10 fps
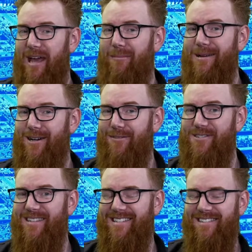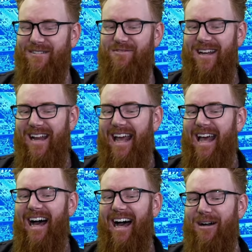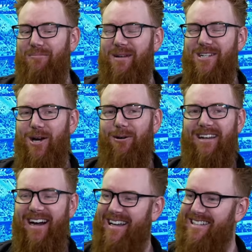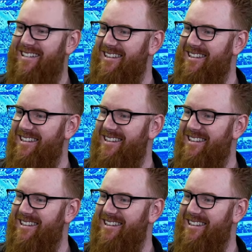myself as an Essendon fan. Uh, but Joey Ducketts,